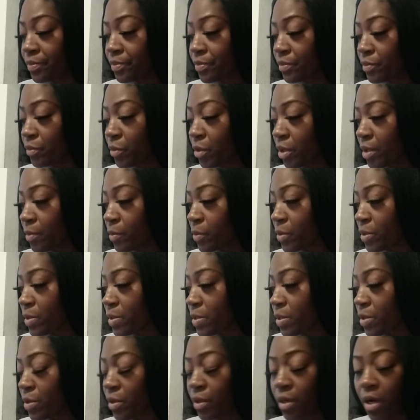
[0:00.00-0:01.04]
We're able to
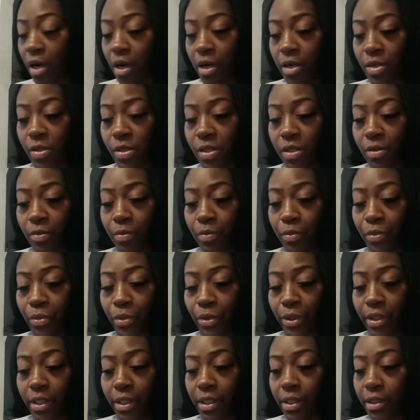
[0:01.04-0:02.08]
see your cards
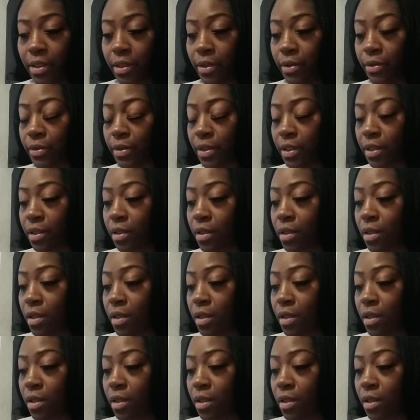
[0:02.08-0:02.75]
pretty clearly.